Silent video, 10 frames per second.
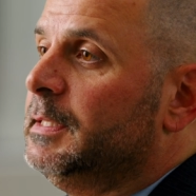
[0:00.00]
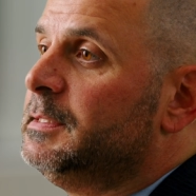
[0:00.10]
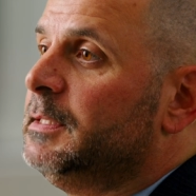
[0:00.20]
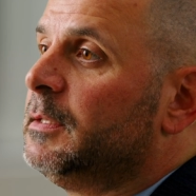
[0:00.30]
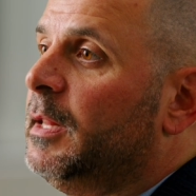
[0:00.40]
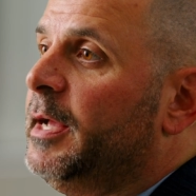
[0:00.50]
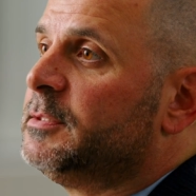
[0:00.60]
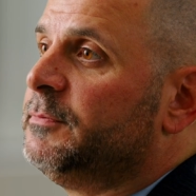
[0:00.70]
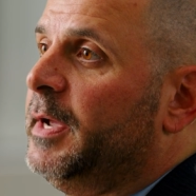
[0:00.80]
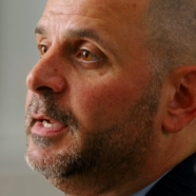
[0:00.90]
is the
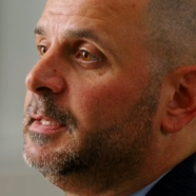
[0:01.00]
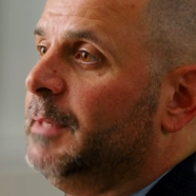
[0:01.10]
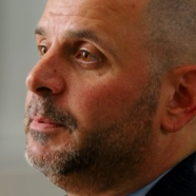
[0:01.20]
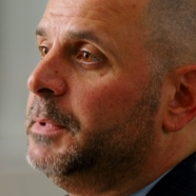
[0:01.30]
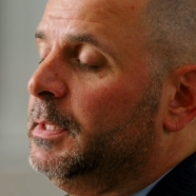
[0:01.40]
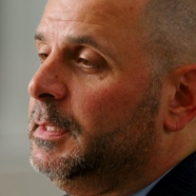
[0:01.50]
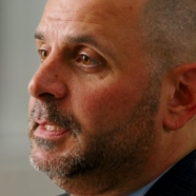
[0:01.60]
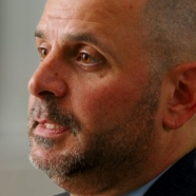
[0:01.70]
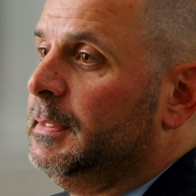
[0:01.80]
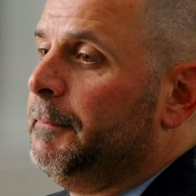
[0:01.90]
unclassified
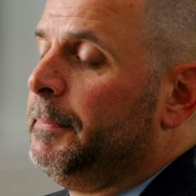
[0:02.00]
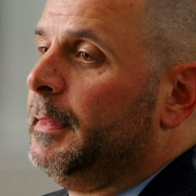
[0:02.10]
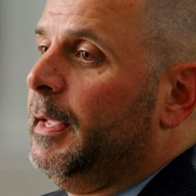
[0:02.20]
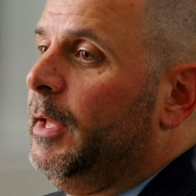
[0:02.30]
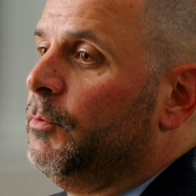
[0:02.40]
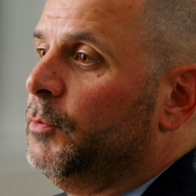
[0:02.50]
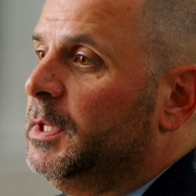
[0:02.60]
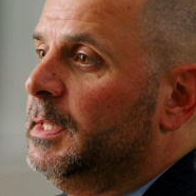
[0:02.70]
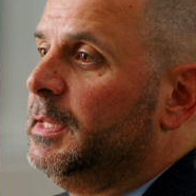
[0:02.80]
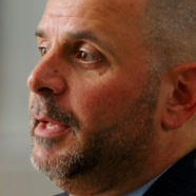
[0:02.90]
capability. And
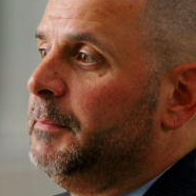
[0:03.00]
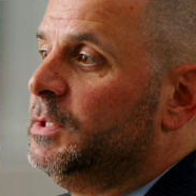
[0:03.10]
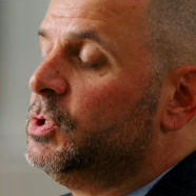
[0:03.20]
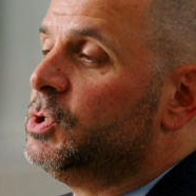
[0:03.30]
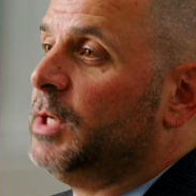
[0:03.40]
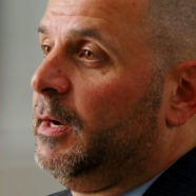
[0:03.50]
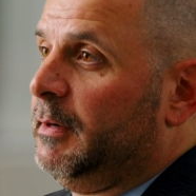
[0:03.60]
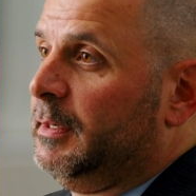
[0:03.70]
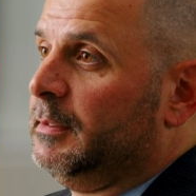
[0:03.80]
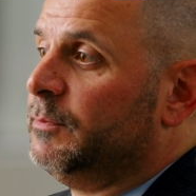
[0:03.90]
really that means
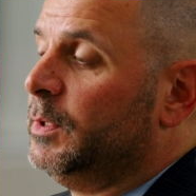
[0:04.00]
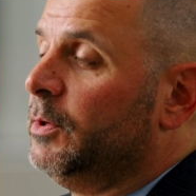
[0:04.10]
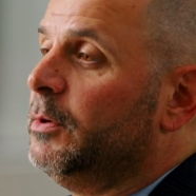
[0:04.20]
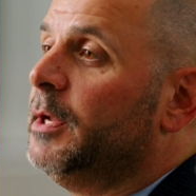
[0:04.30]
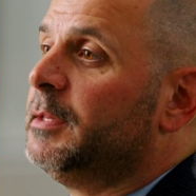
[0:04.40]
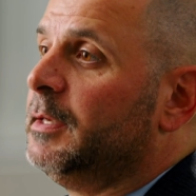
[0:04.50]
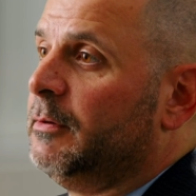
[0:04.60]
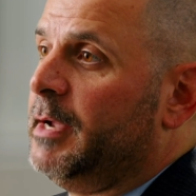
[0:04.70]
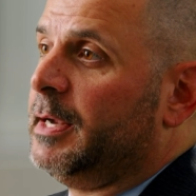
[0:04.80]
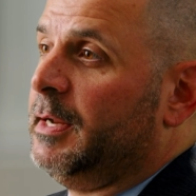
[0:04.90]
sharing. If we learn nothing in
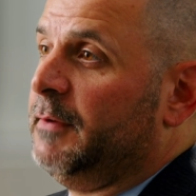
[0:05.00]
Iraq and